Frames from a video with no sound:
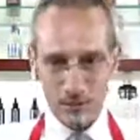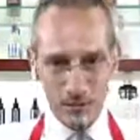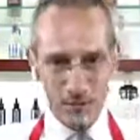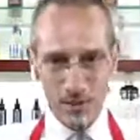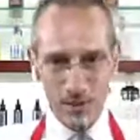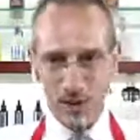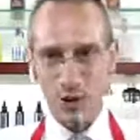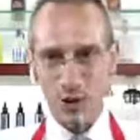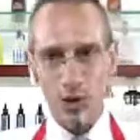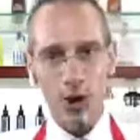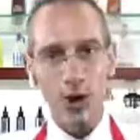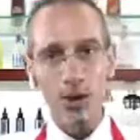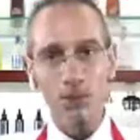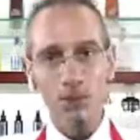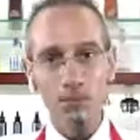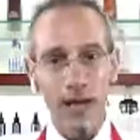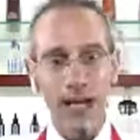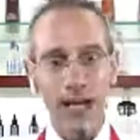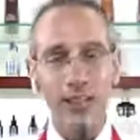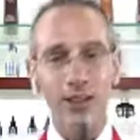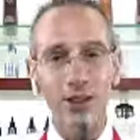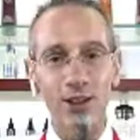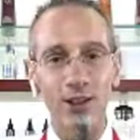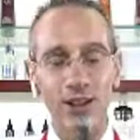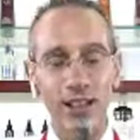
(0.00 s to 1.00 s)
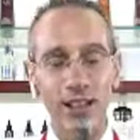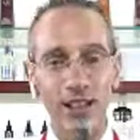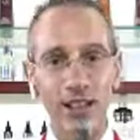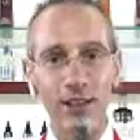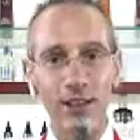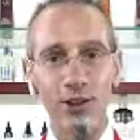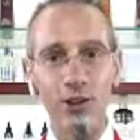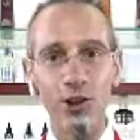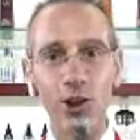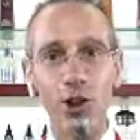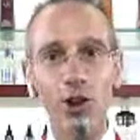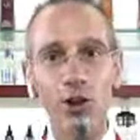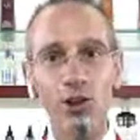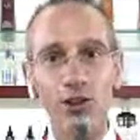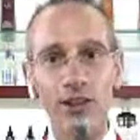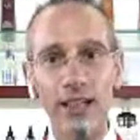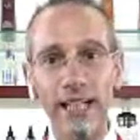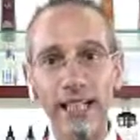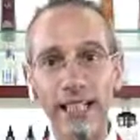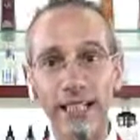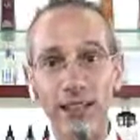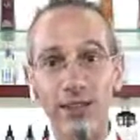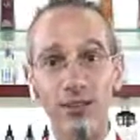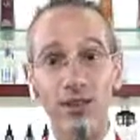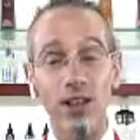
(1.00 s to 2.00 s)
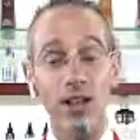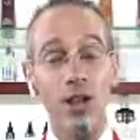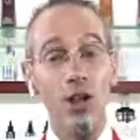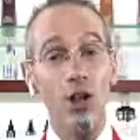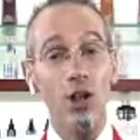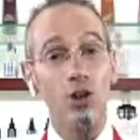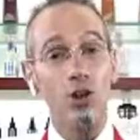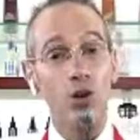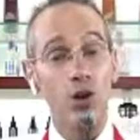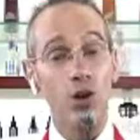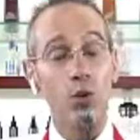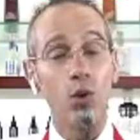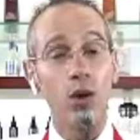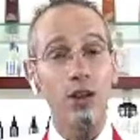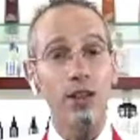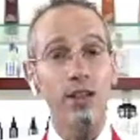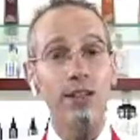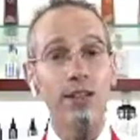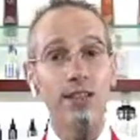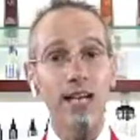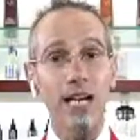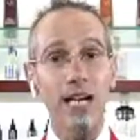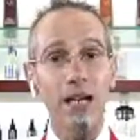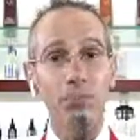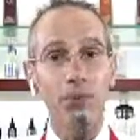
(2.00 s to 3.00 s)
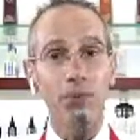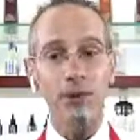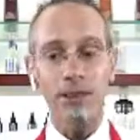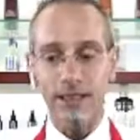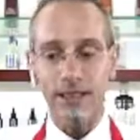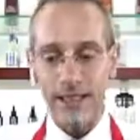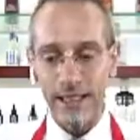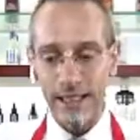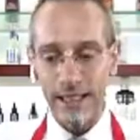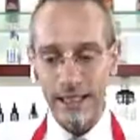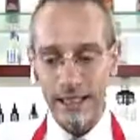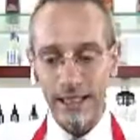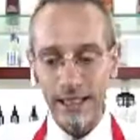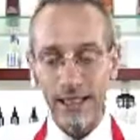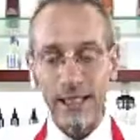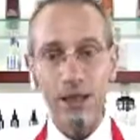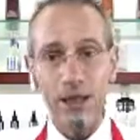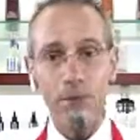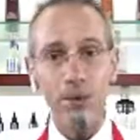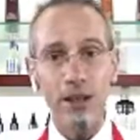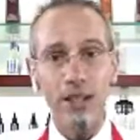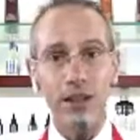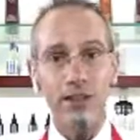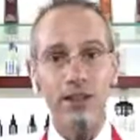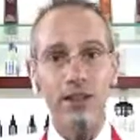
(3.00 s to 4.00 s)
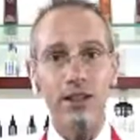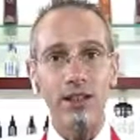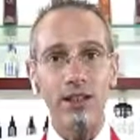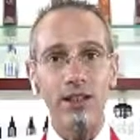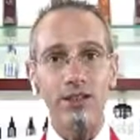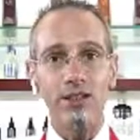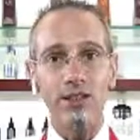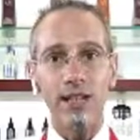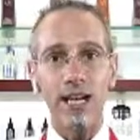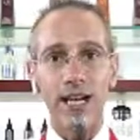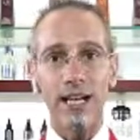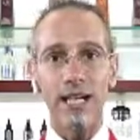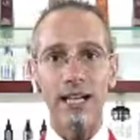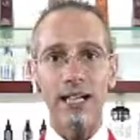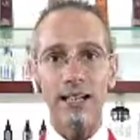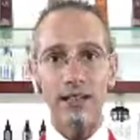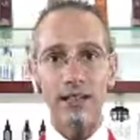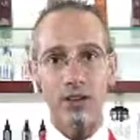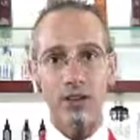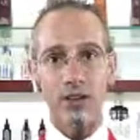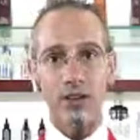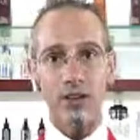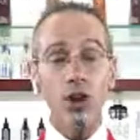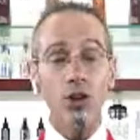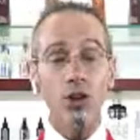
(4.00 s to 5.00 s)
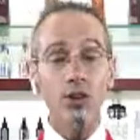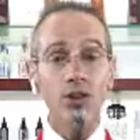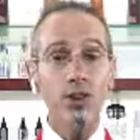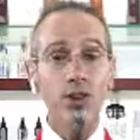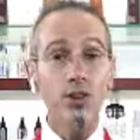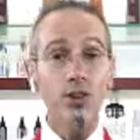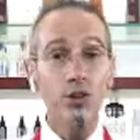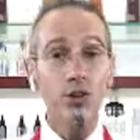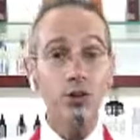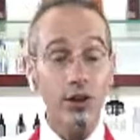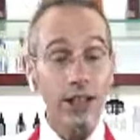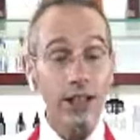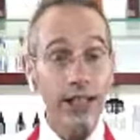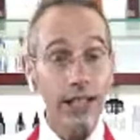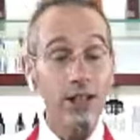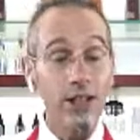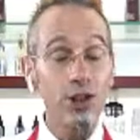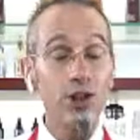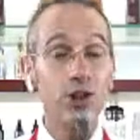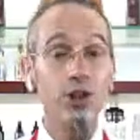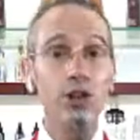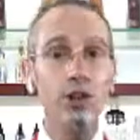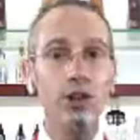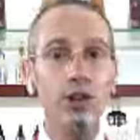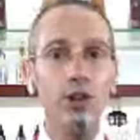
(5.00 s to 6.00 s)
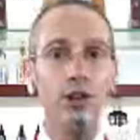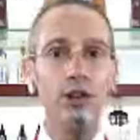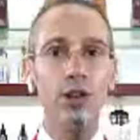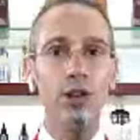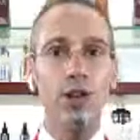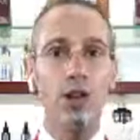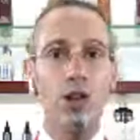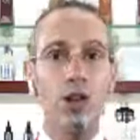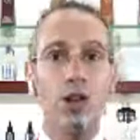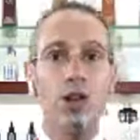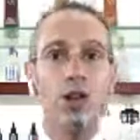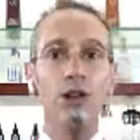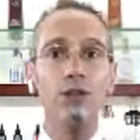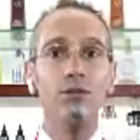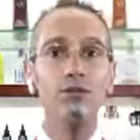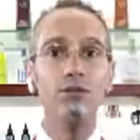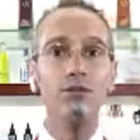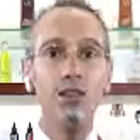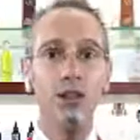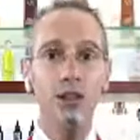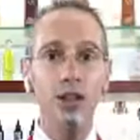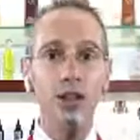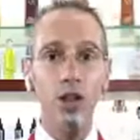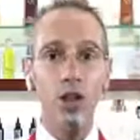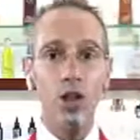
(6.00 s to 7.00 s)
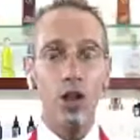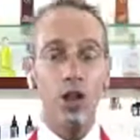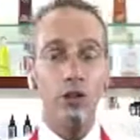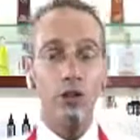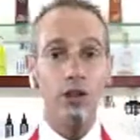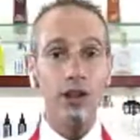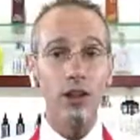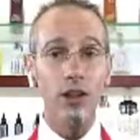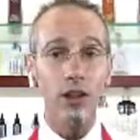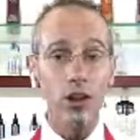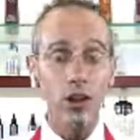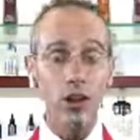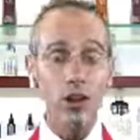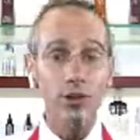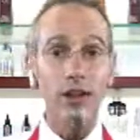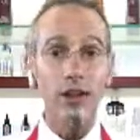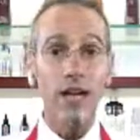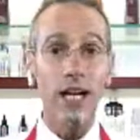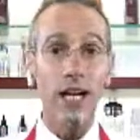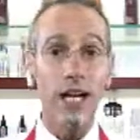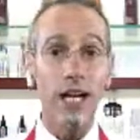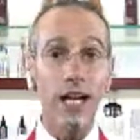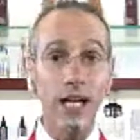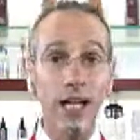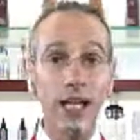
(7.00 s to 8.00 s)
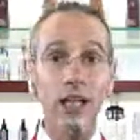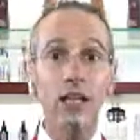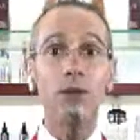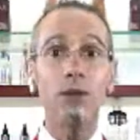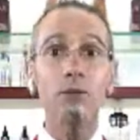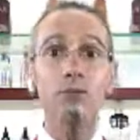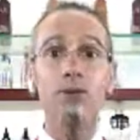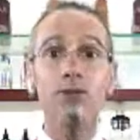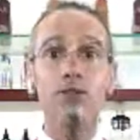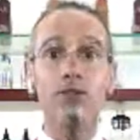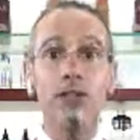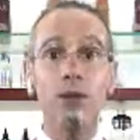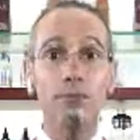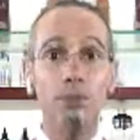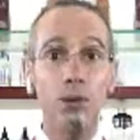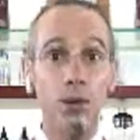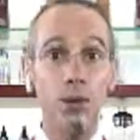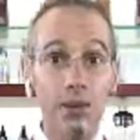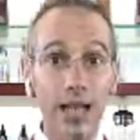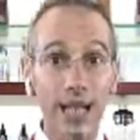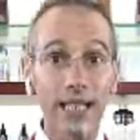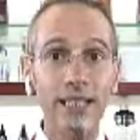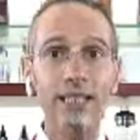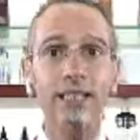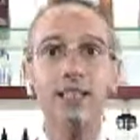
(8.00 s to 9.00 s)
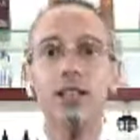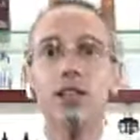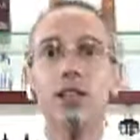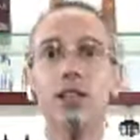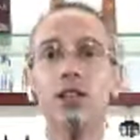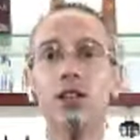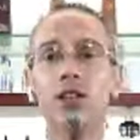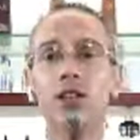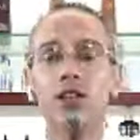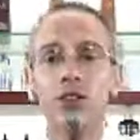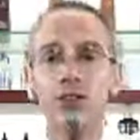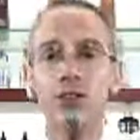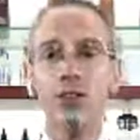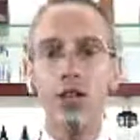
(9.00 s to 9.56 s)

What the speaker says: going back in the old days. So what is happening there? Bitters are concentration of a lot of herbs and botanicals.